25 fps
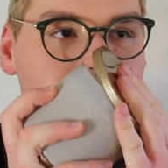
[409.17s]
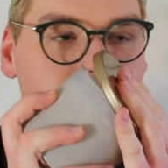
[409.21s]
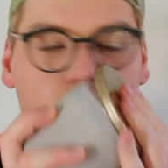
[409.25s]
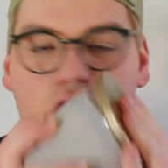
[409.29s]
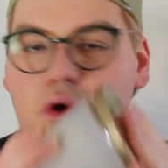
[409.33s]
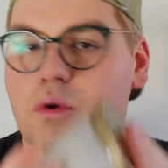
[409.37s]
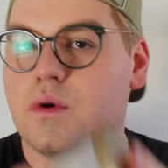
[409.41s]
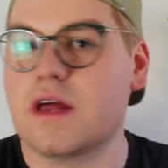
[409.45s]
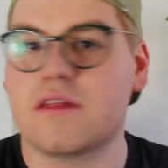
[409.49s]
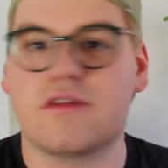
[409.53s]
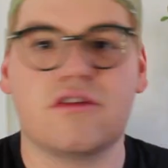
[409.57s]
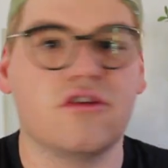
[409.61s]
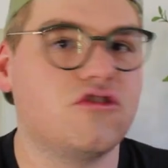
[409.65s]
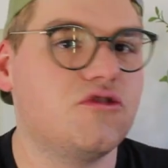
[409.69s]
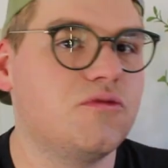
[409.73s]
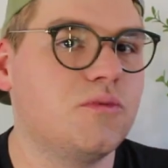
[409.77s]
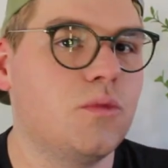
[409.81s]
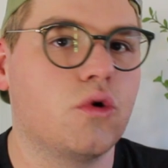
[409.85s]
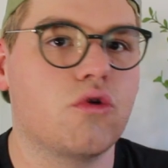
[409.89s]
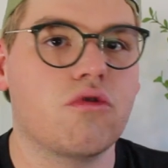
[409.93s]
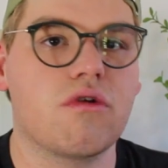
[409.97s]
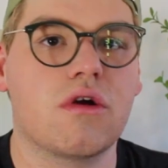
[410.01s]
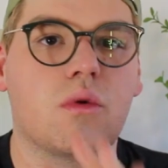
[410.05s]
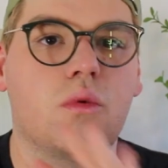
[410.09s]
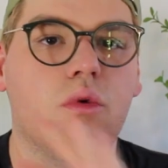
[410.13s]
You get the
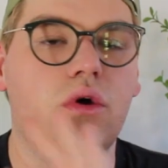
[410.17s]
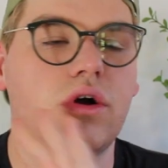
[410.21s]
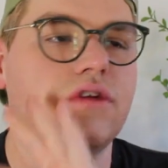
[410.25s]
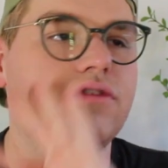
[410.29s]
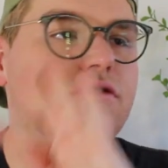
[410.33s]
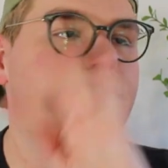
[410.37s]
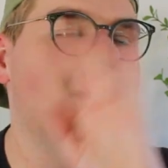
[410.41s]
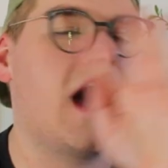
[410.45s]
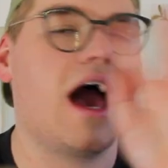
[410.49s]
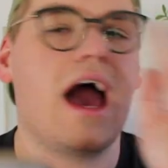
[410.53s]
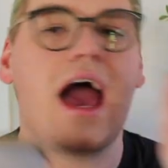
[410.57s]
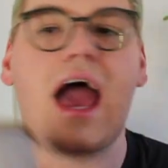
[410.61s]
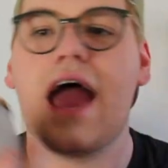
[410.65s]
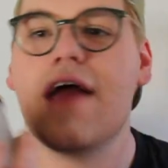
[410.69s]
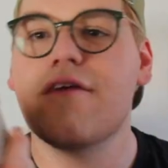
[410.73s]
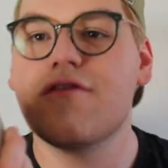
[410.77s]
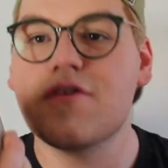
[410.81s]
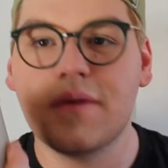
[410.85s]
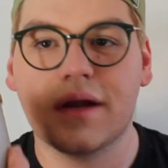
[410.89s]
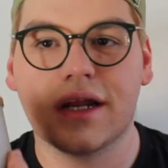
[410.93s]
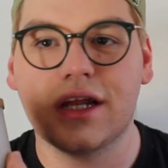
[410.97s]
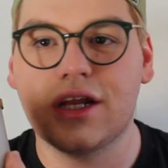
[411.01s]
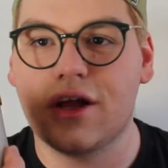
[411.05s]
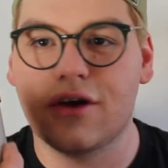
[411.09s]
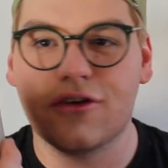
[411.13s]
smoldering woods.
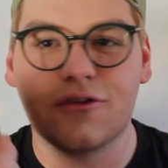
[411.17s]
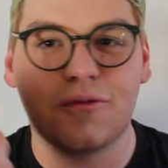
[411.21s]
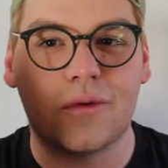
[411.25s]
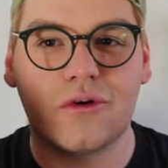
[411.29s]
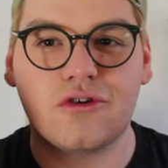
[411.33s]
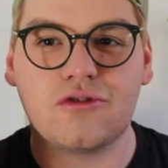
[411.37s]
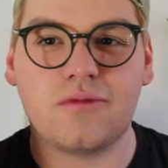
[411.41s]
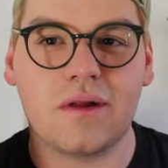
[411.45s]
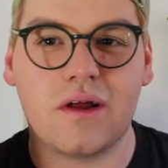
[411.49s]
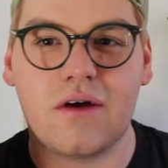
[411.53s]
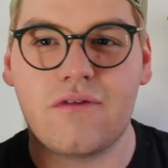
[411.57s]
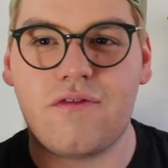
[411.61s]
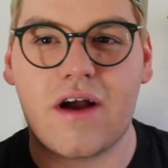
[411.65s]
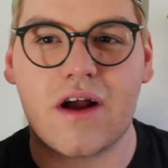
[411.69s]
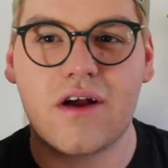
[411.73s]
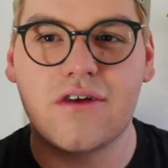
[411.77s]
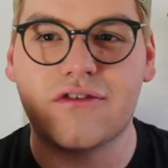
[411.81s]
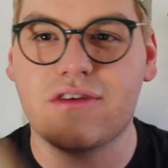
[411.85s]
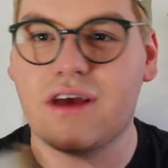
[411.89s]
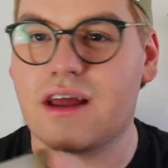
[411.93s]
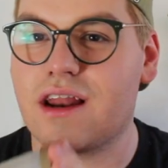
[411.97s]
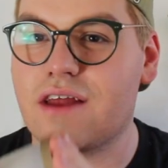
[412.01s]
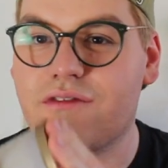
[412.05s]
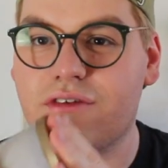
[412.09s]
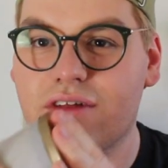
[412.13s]
Everybody knows Marshmallow
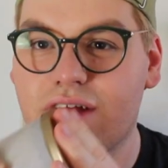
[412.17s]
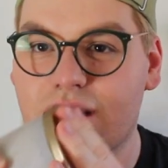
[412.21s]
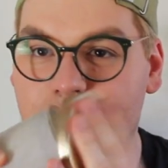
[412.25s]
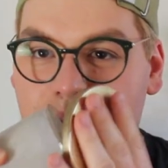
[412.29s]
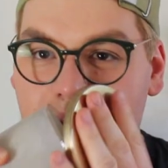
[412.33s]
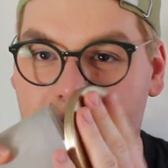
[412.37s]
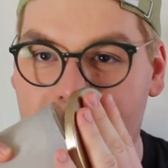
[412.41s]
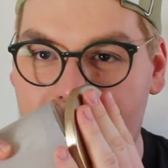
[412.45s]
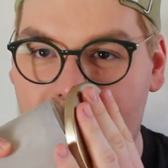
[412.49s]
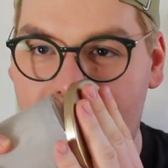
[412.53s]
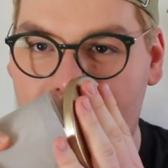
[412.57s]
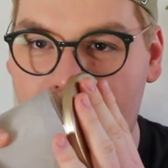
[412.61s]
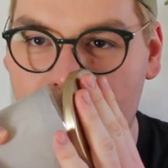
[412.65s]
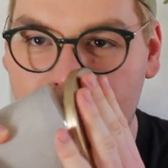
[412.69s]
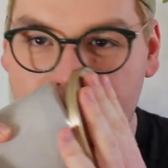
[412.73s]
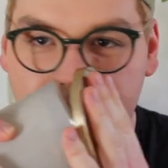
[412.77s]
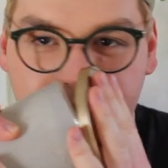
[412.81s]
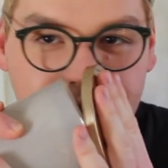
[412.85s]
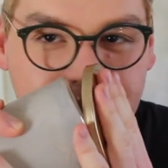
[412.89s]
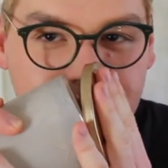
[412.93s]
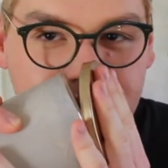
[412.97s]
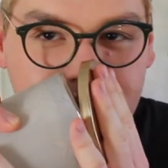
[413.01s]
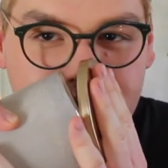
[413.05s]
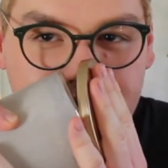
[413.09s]
Fireside, I feel like, by now.